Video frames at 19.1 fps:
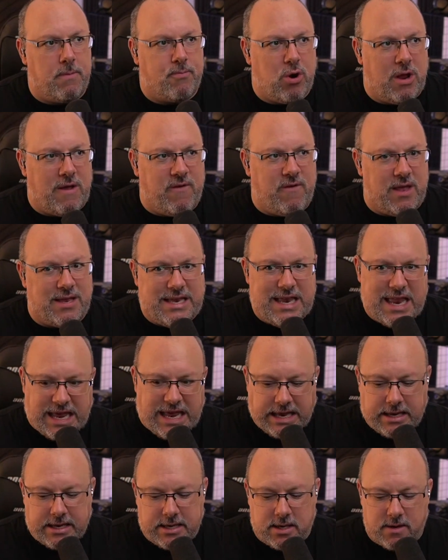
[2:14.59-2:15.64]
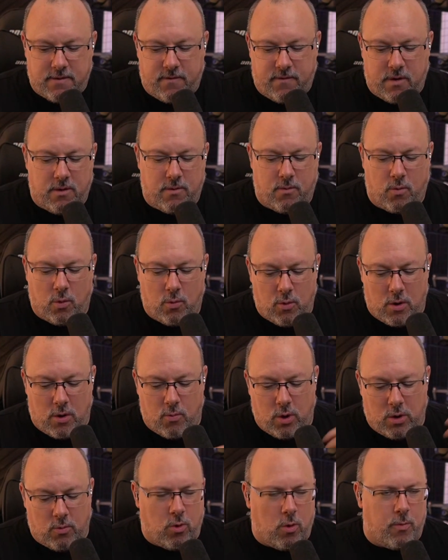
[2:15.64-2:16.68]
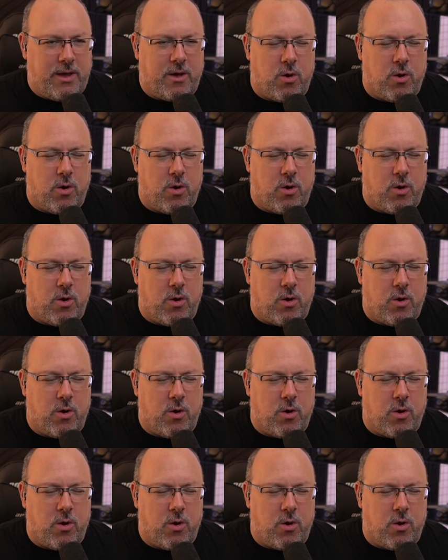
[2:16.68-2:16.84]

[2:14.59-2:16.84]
previous leaks for what